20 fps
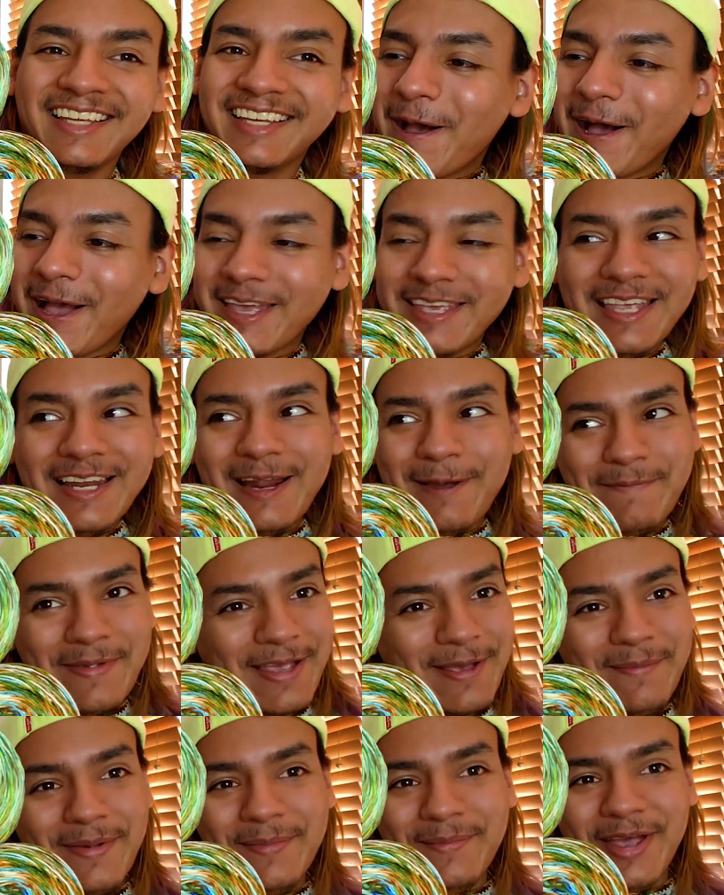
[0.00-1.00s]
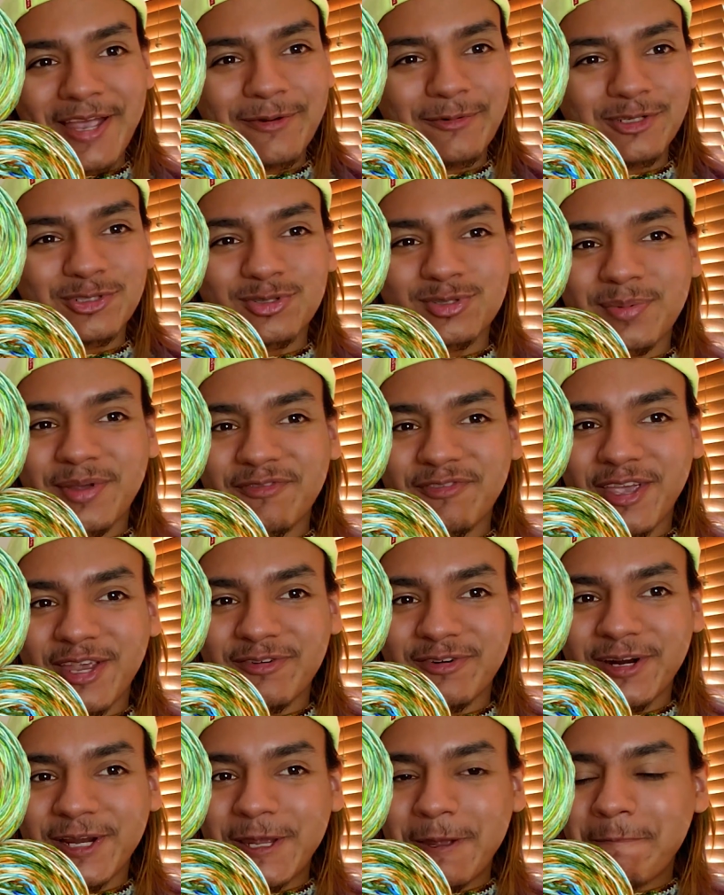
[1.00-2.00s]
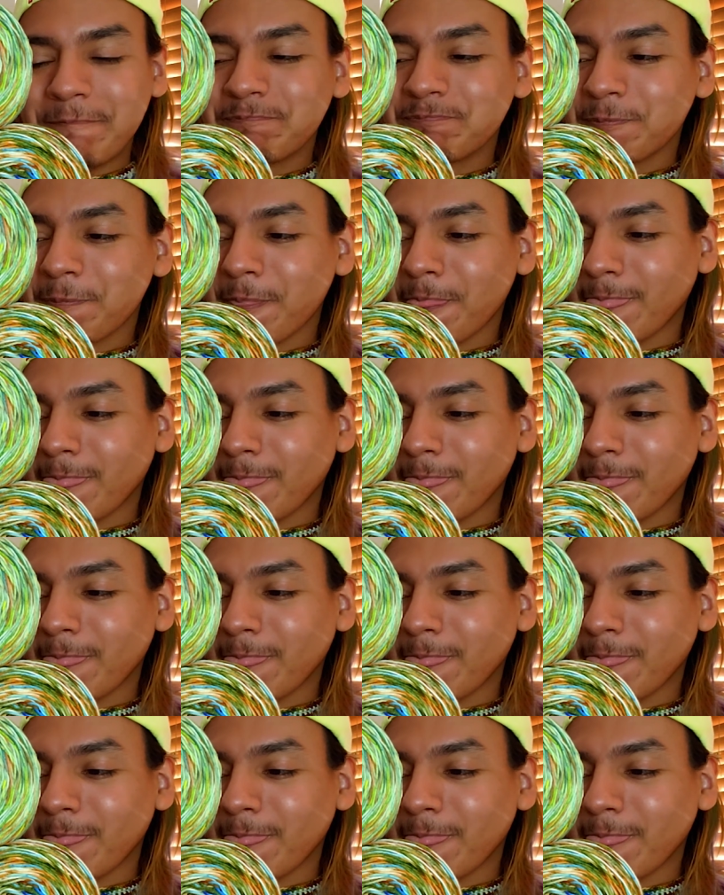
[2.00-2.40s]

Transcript: I cannot make up my mind which one's my favorite.